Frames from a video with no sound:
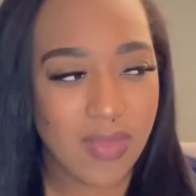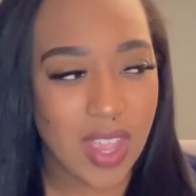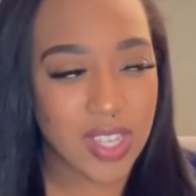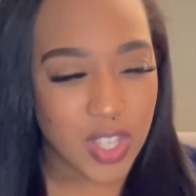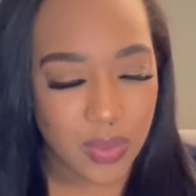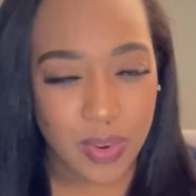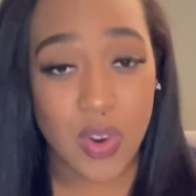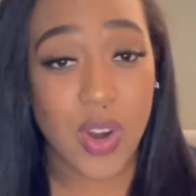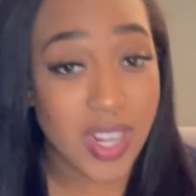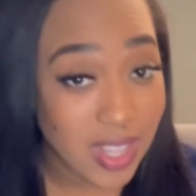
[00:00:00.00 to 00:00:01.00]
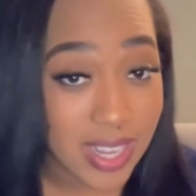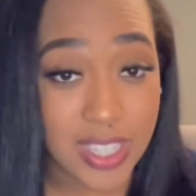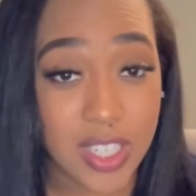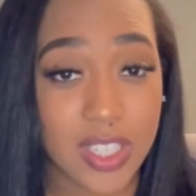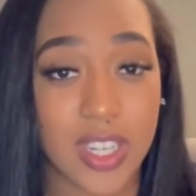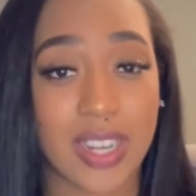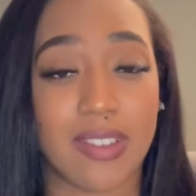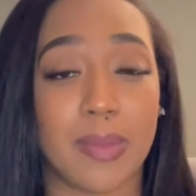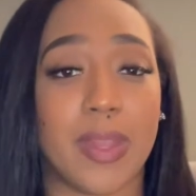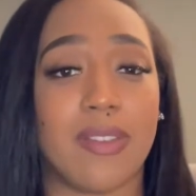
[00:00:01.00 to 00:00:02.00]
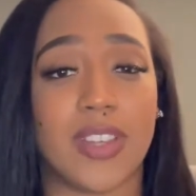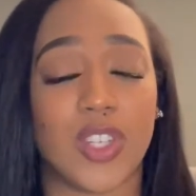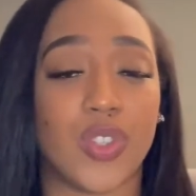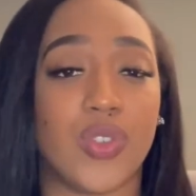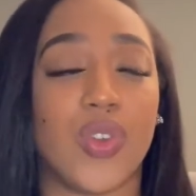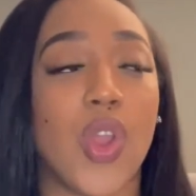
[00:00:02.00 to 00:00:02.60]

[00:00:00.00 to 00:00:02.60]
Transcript: So the recorded lectures are definitely beneficial.